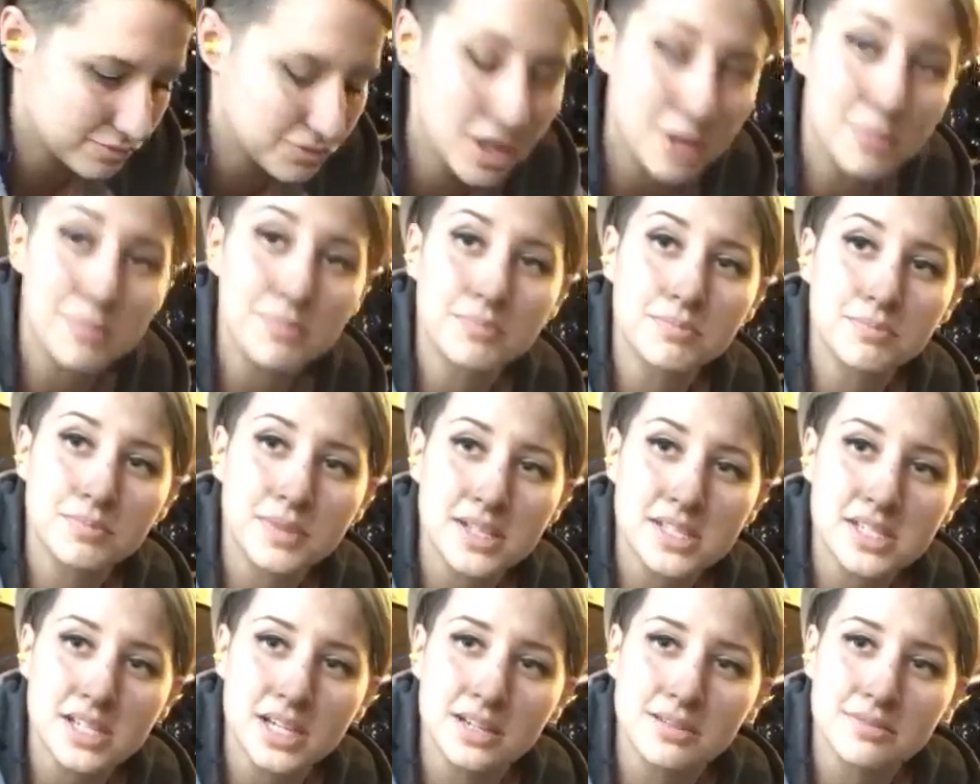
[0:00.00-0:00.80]
Nope,
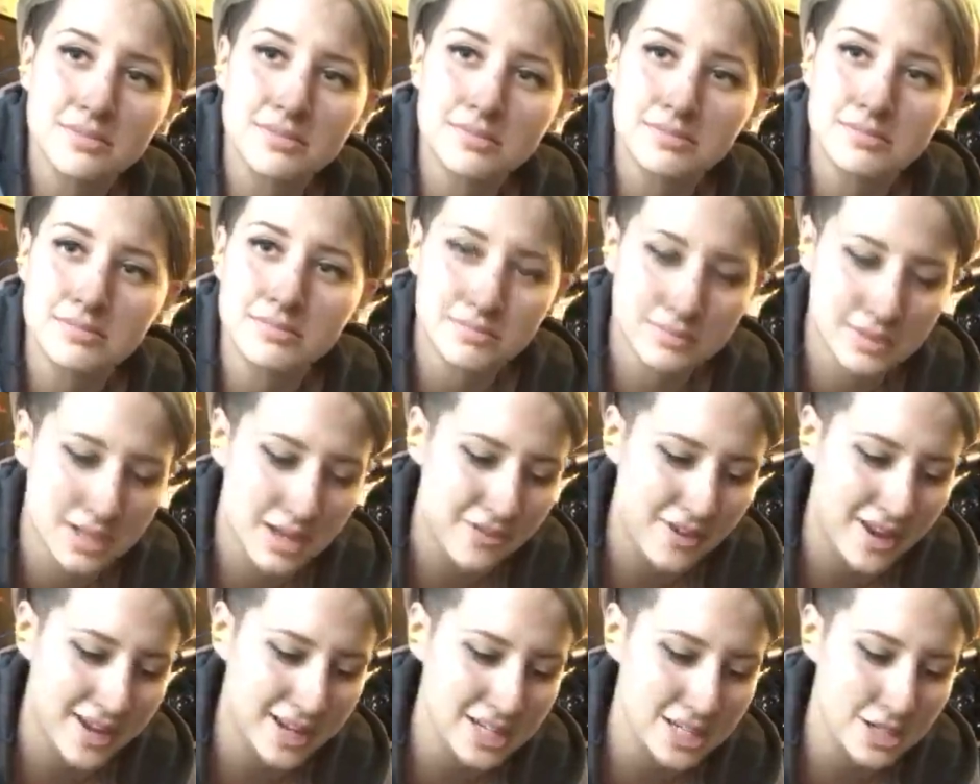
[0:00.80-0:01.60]
that's good.
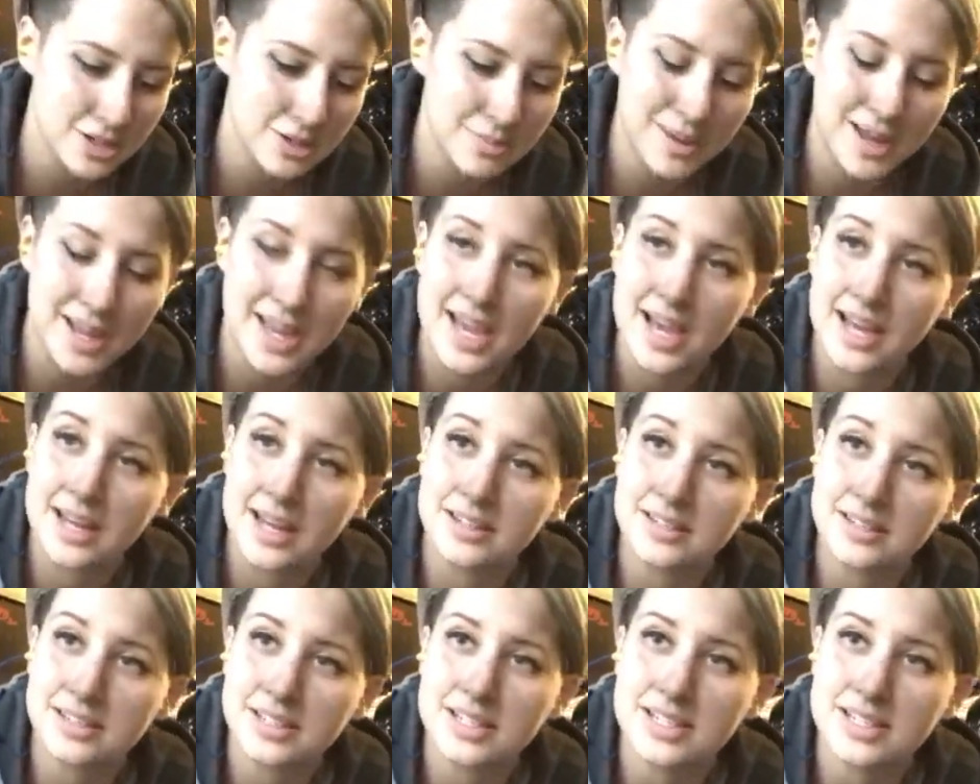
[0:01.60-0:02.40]
If I can do it by
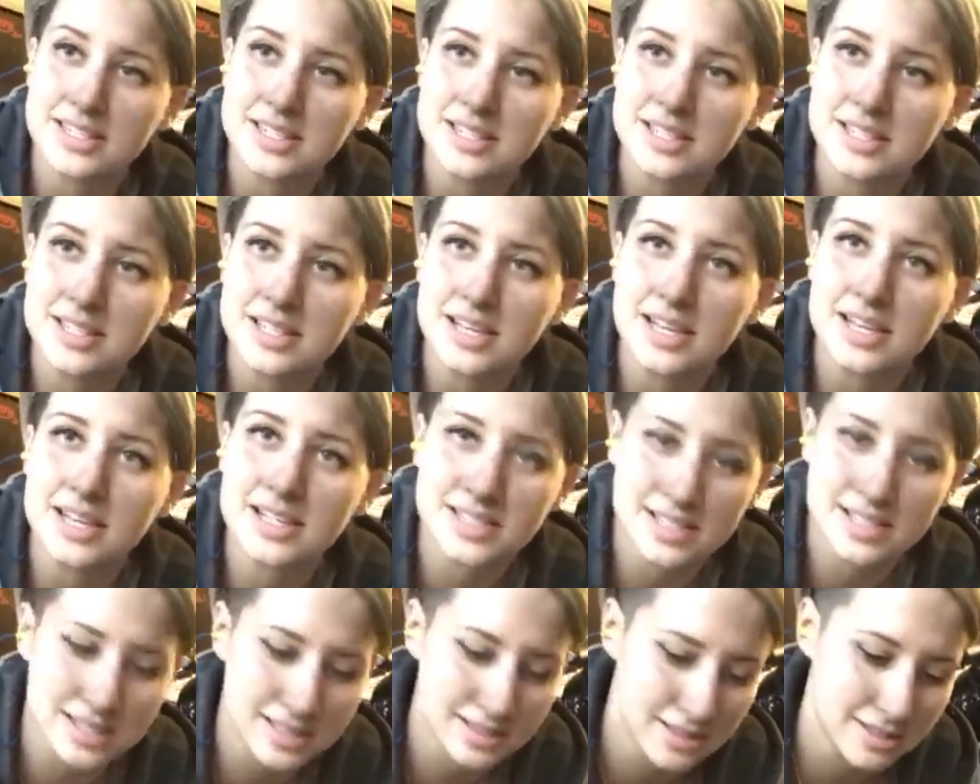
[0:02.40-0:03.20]
hand,
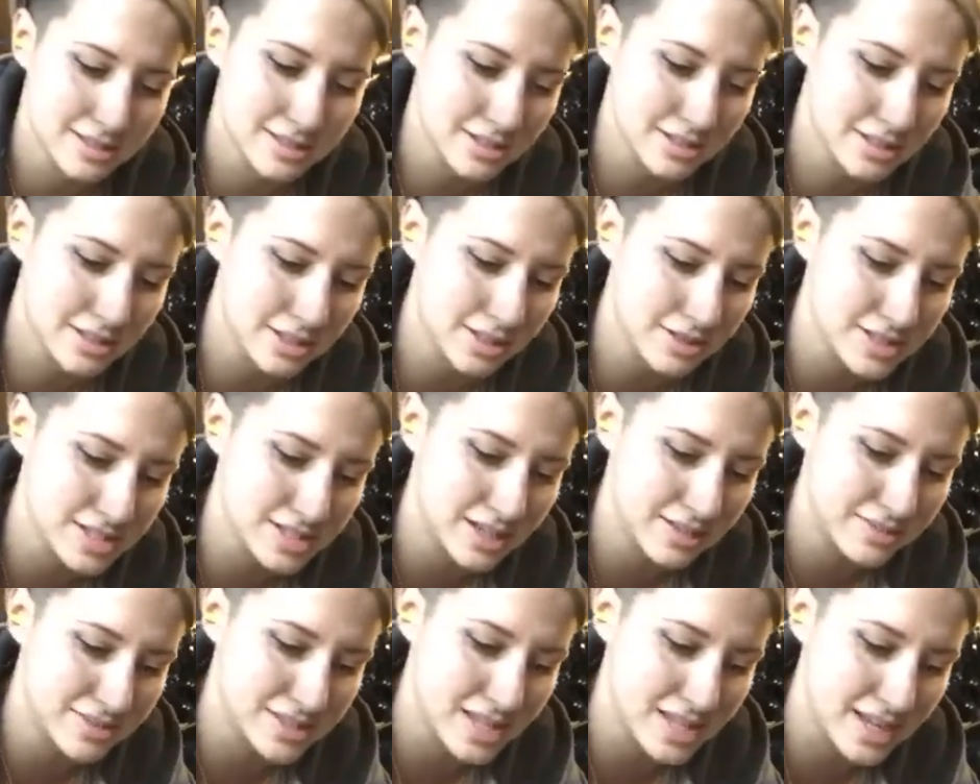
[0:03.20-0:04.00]
it's close
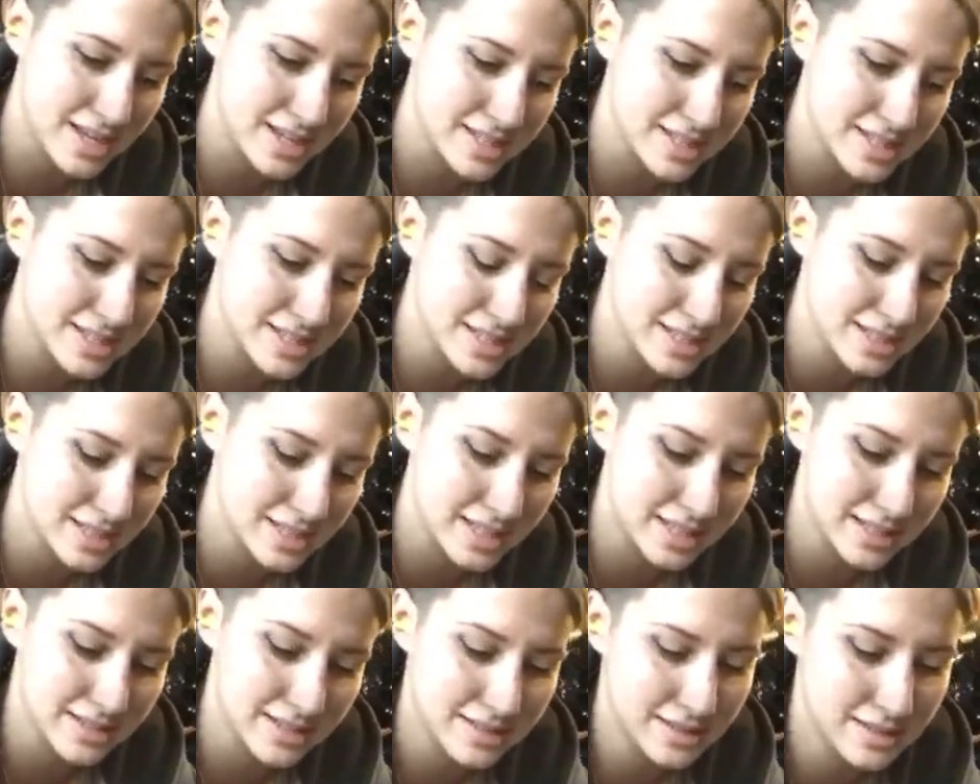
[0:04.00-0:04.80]
enough size
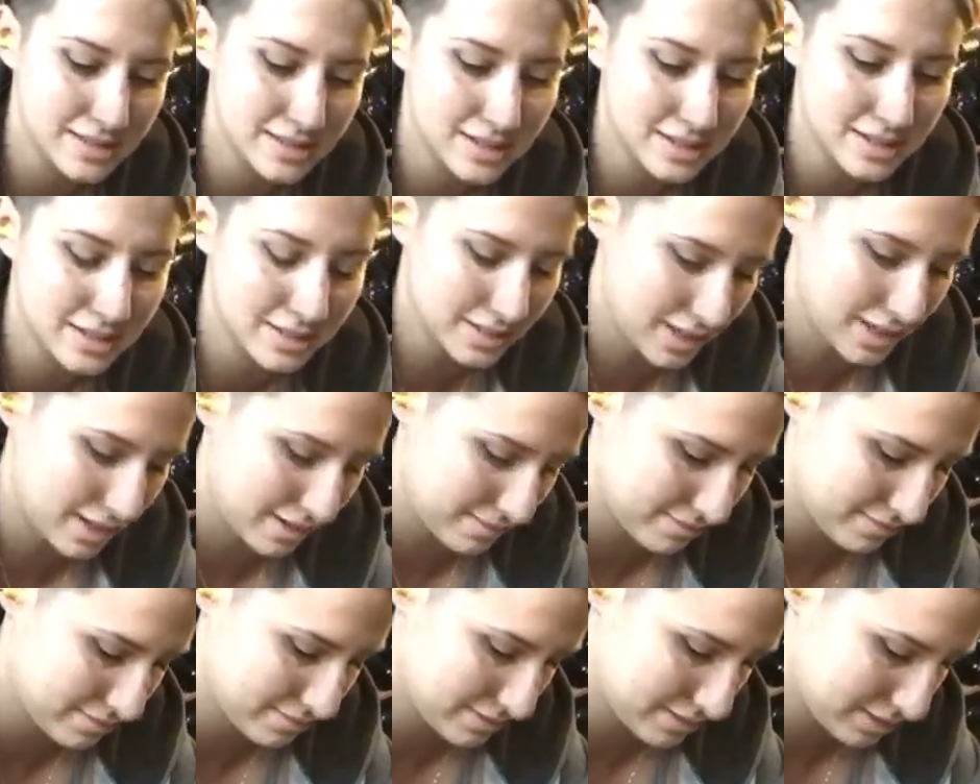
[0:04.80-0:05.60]
that, okay.
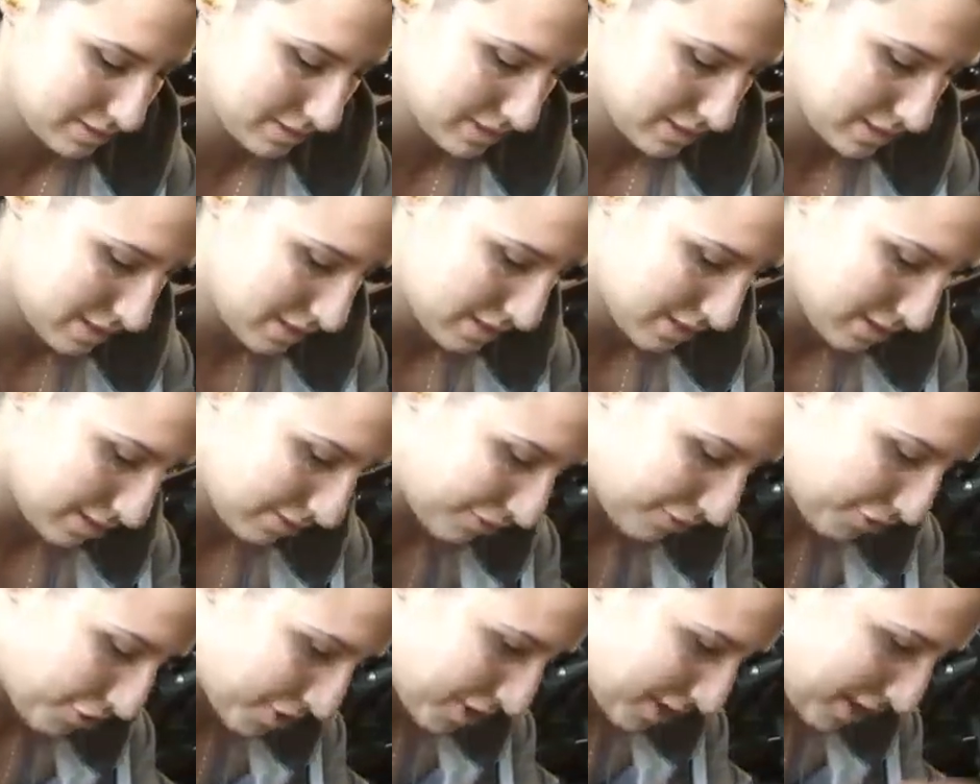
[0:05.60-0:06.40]

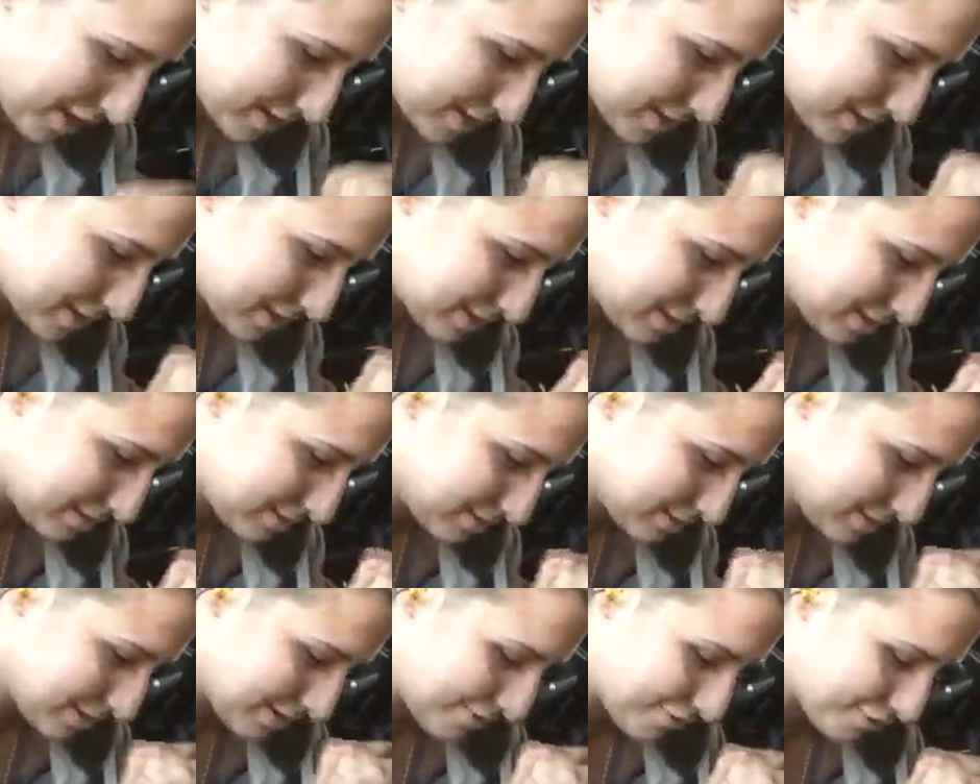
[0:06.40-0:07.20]
4 nuts.
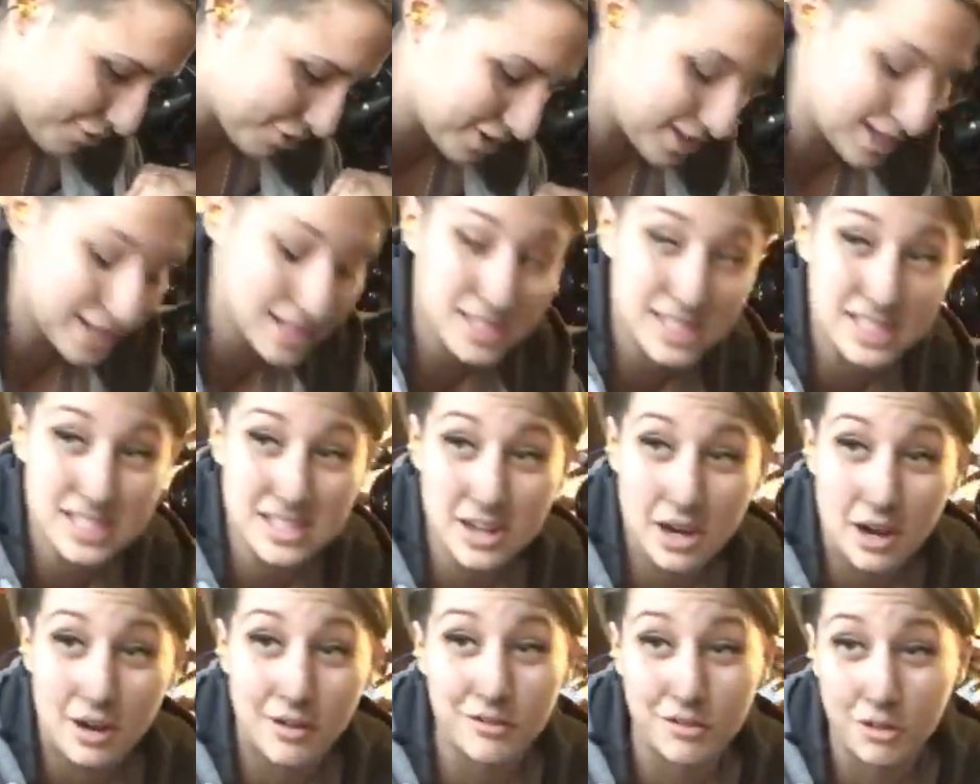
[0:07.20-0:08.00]
4 nuts, because
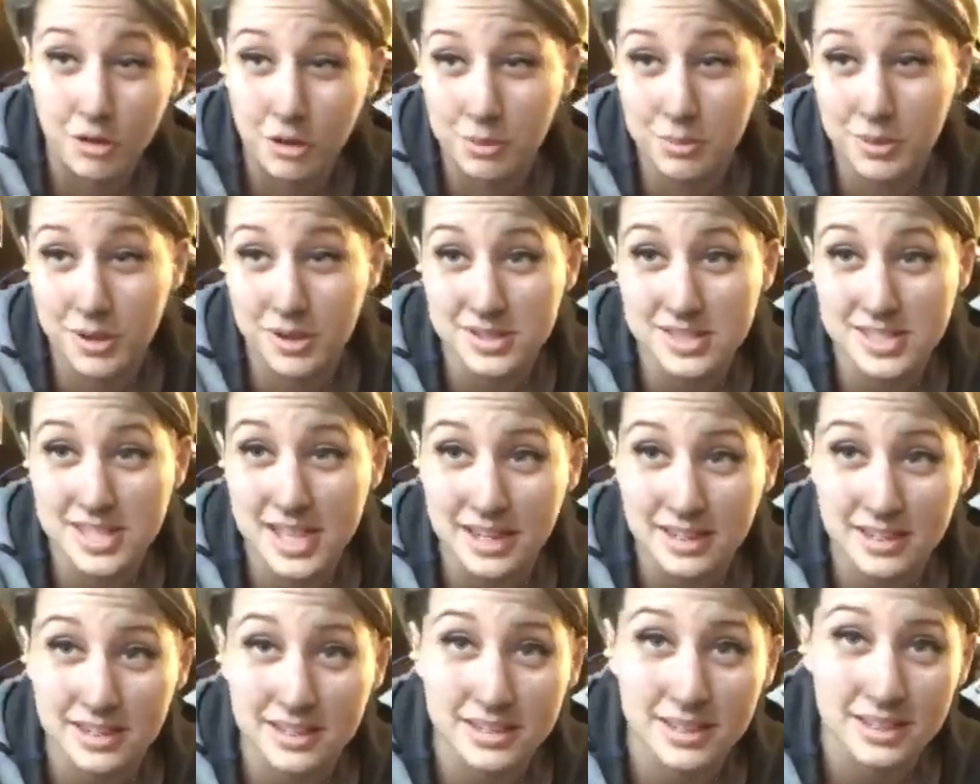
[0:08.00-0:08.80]
there are 4 bolts
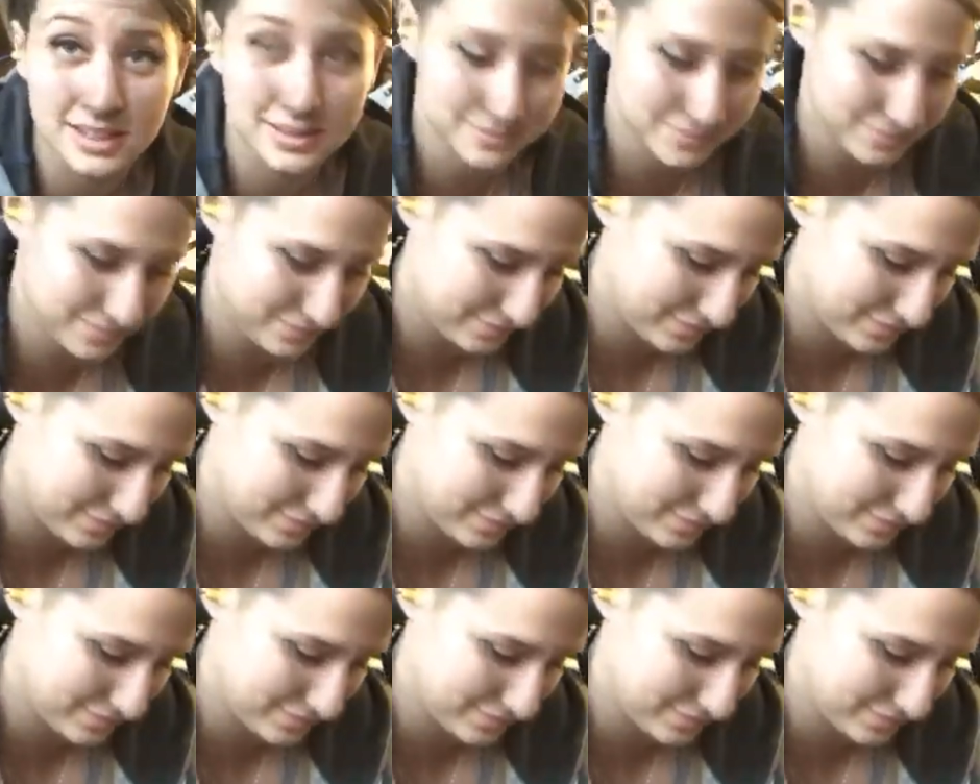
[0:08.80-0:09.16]
technically.